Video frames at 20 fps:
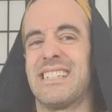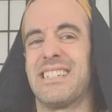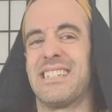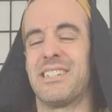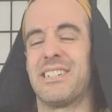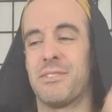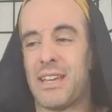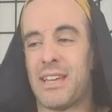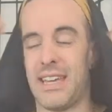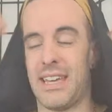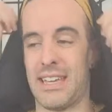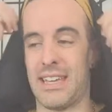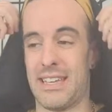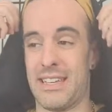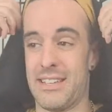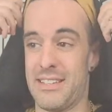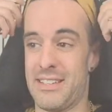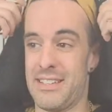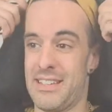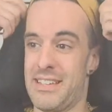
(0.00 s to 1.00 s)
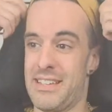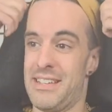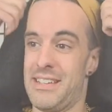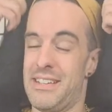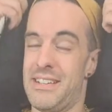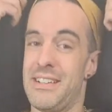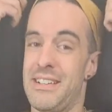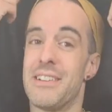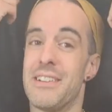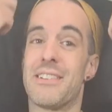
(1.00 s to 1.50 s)
Okay.
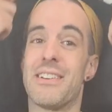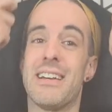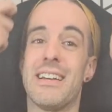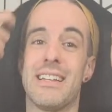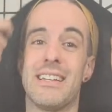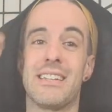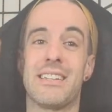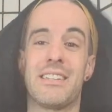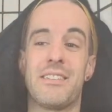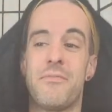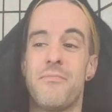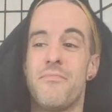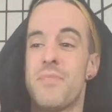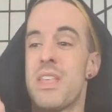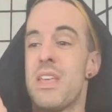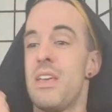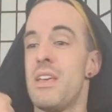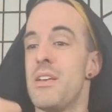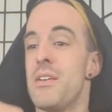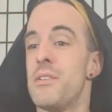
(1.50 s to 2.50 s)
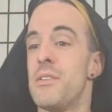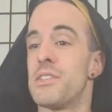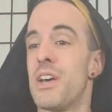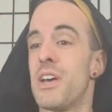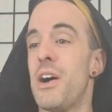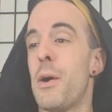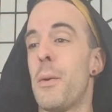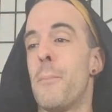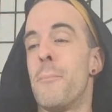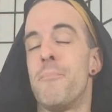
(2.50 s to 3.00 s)
All right.
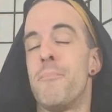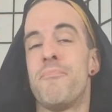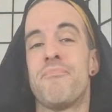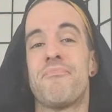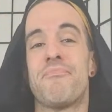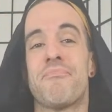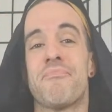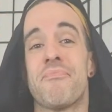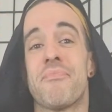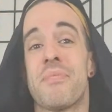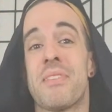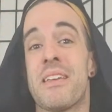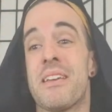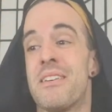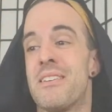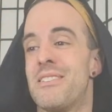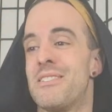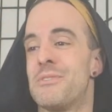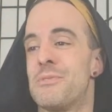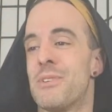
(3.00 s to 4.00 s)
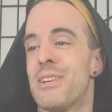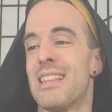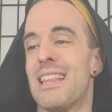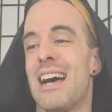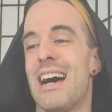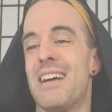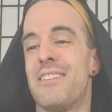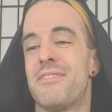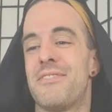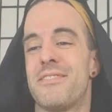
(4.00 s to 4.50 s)
So, we're
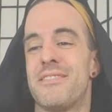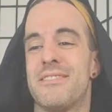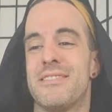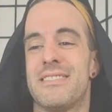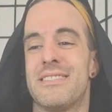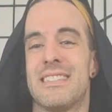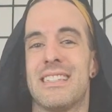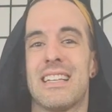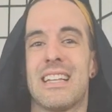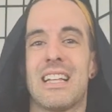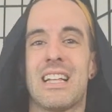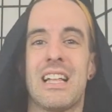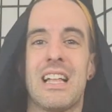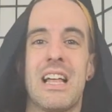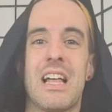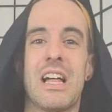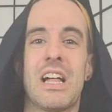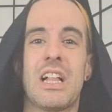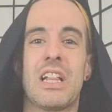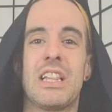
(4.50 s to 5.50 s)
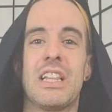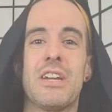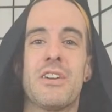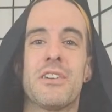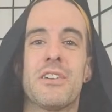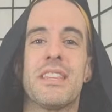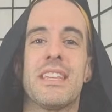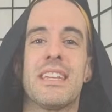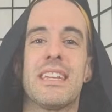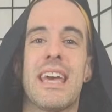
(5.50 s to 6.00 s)
live.
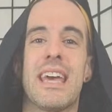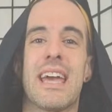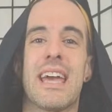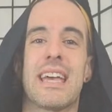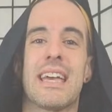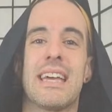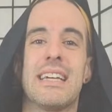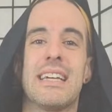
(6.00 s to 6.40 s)
Clearing the deck.